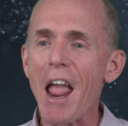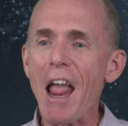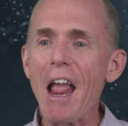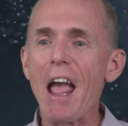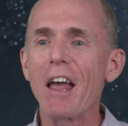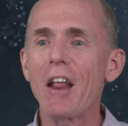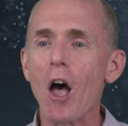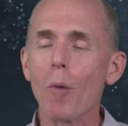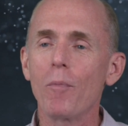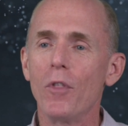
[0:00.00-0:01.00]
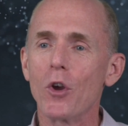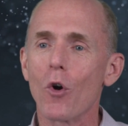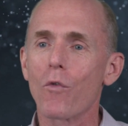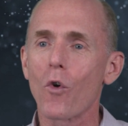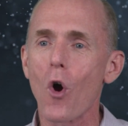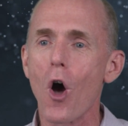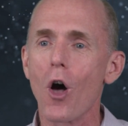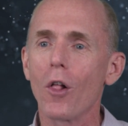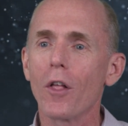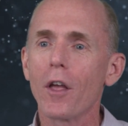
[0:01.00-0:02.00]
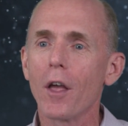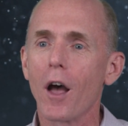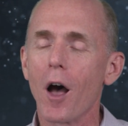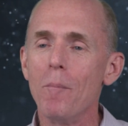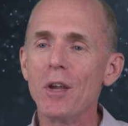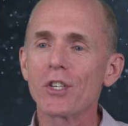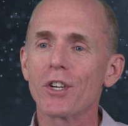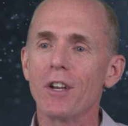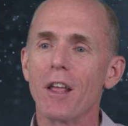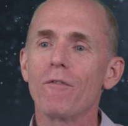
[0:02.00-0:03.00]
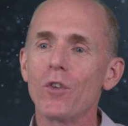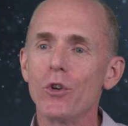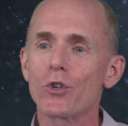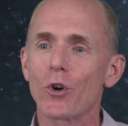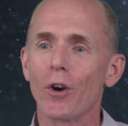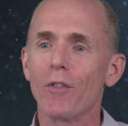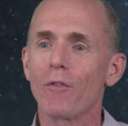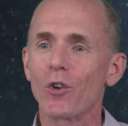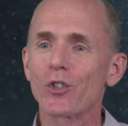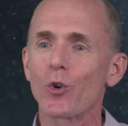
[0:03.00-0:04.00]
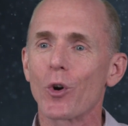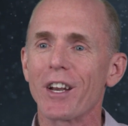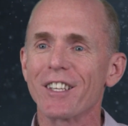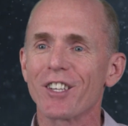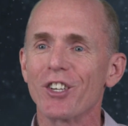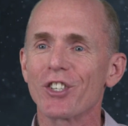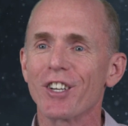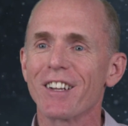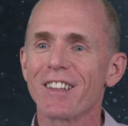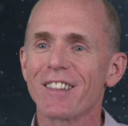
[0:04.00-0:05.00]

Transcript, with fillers: and help the overall uh, mission and future of the FIRST organization.